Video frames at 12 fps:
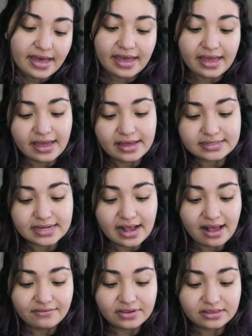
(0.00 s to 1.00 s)
And I
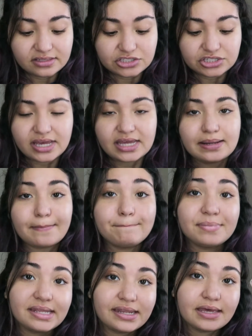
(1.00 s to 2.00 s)
have it in the shade
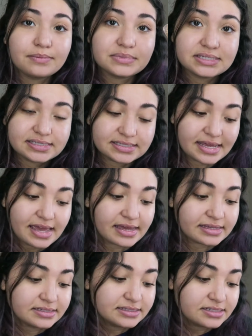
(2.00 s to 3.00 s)
Medium
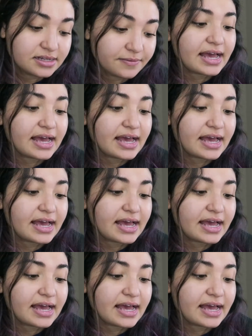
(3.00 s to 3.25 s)
Sand.